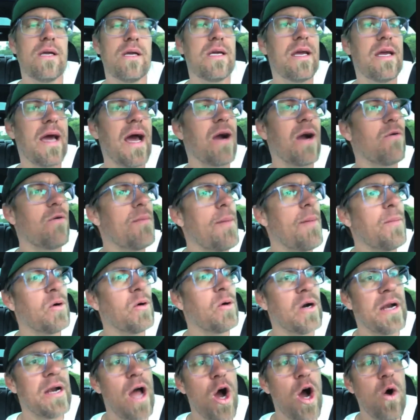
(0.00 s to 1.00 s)
You got to
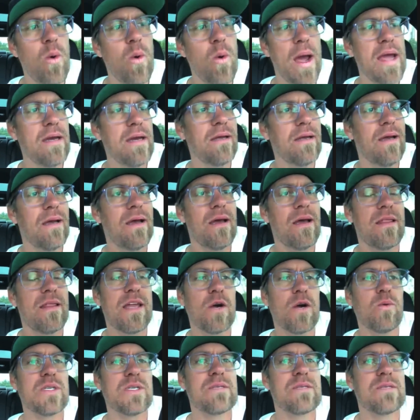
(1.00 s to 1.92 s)
remember in 2008, there